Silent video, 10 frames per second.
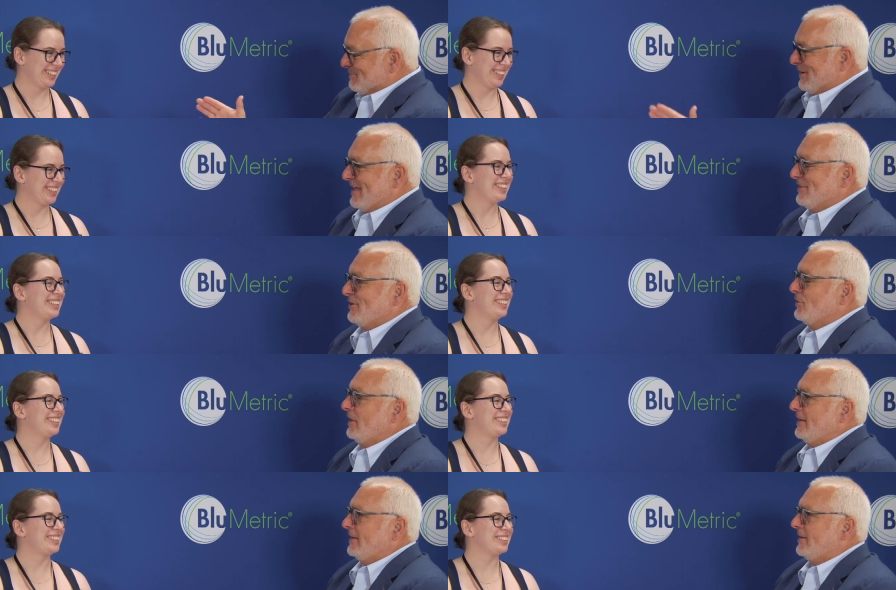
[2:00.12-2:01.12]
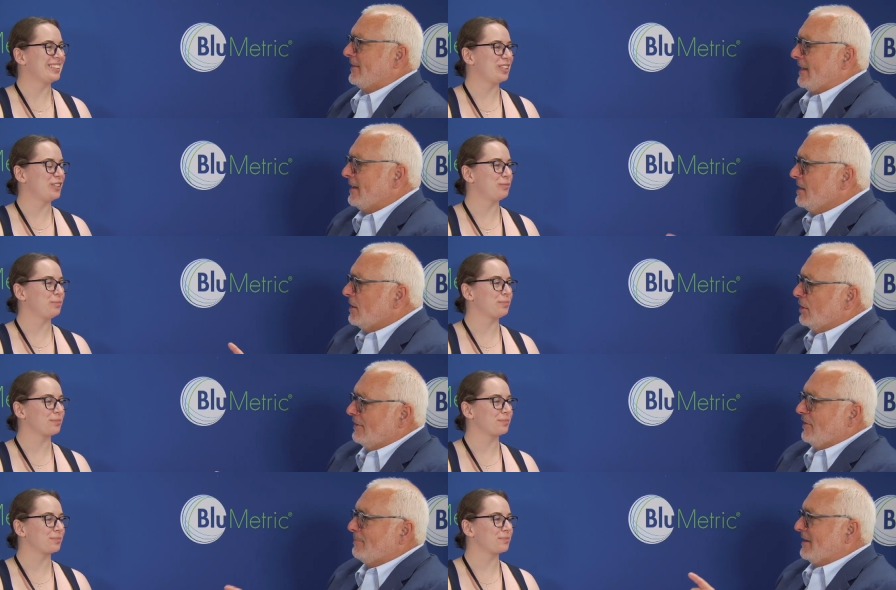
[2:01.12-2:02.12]
Speaker 1: glad that you're leaning into that.
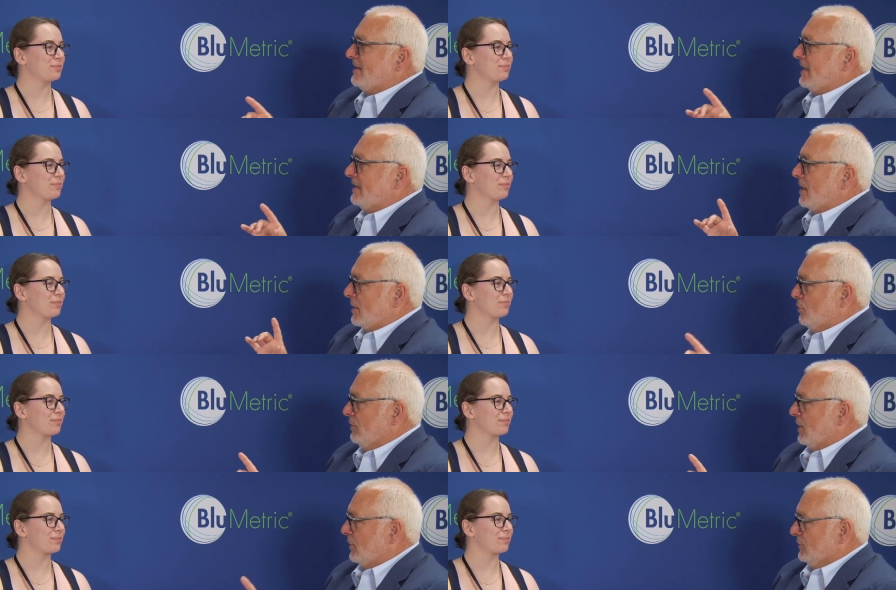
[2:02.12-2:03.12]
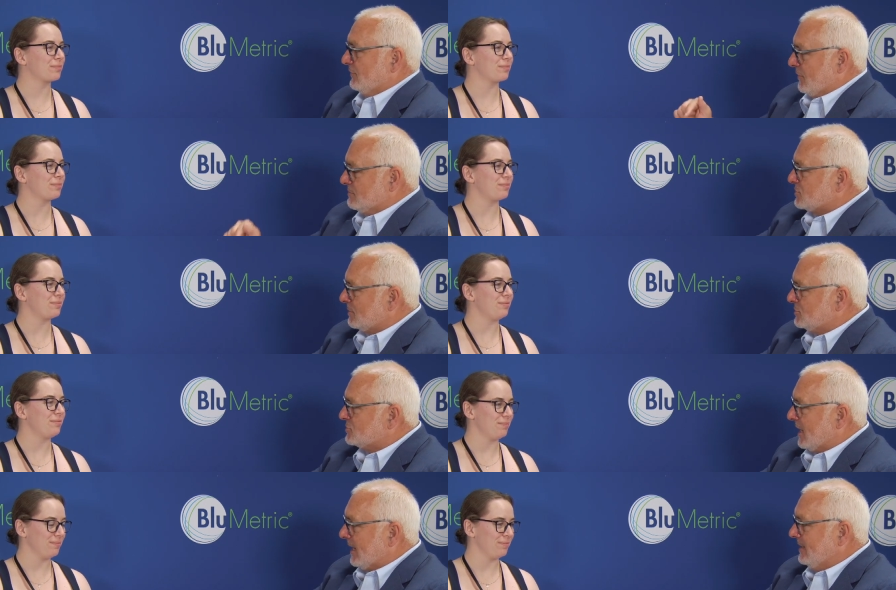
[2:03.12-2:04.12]
Olivia, but not only are you from
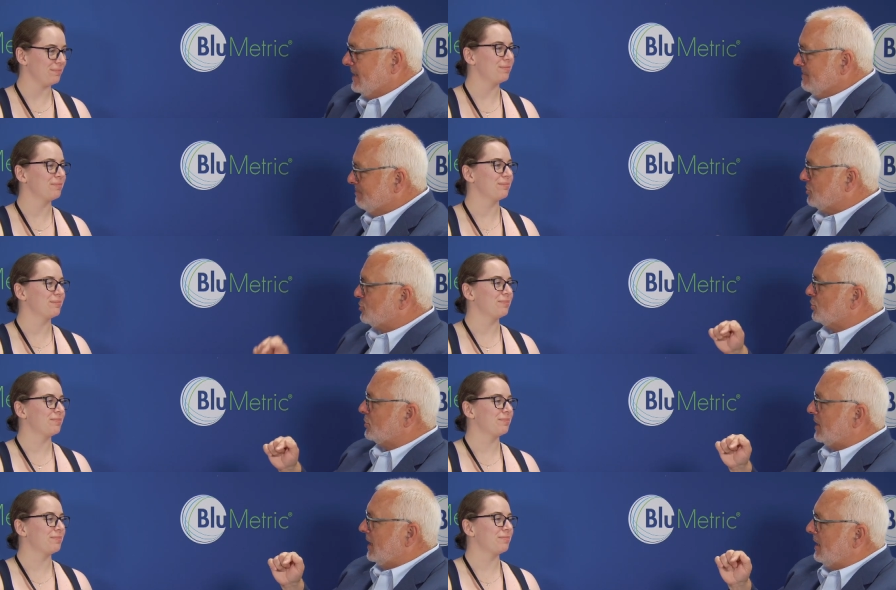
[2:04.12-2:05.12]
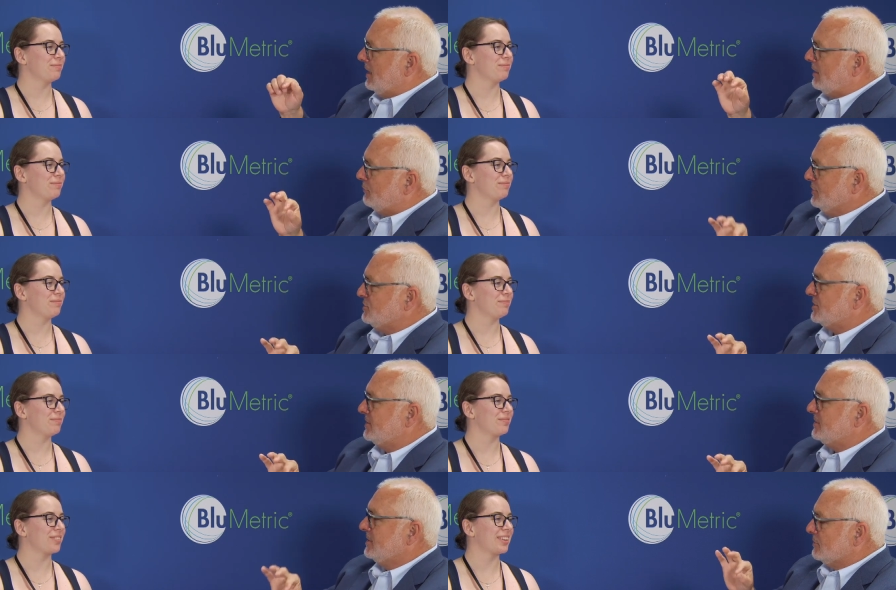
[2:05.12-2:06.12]
Summerside, but you're uh, a
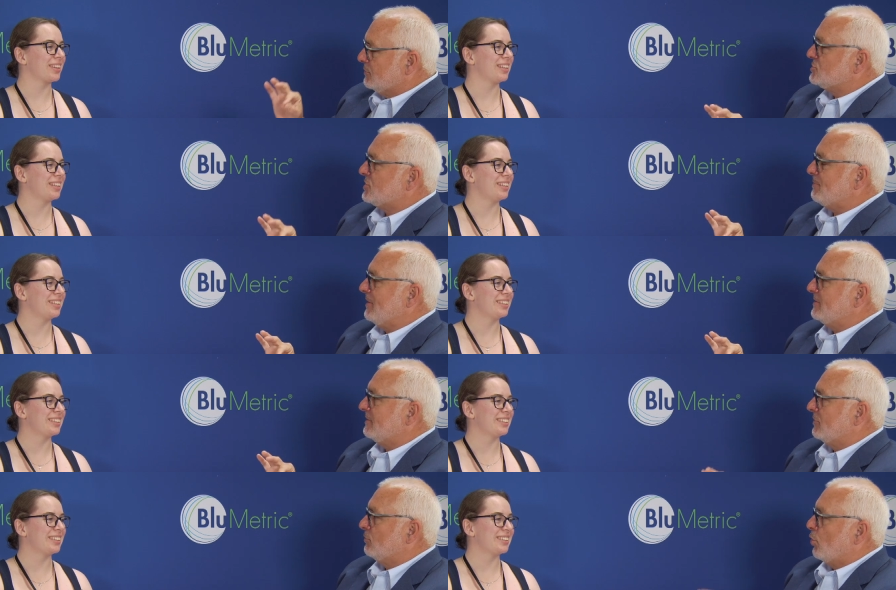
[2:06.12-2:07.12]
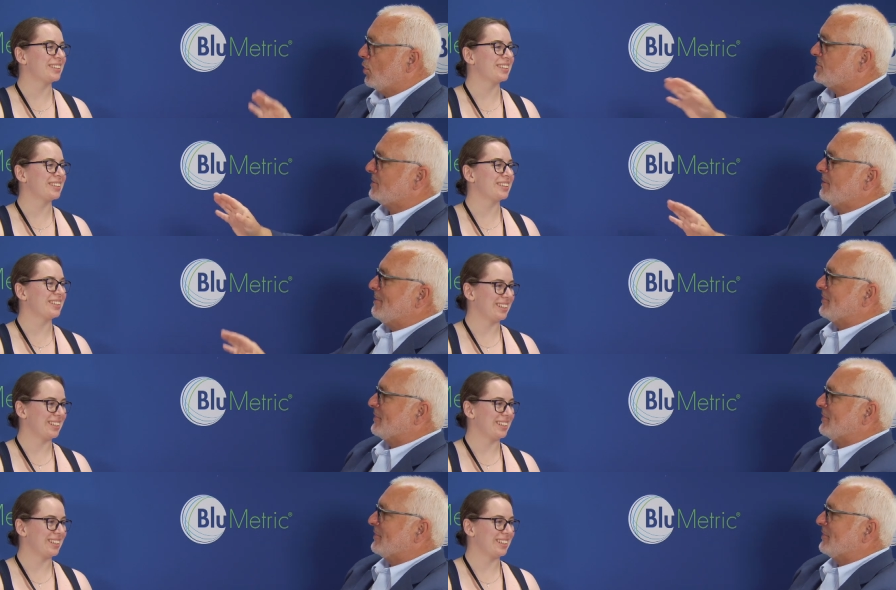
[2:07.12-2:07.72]
recent recipient of an award. Tell me about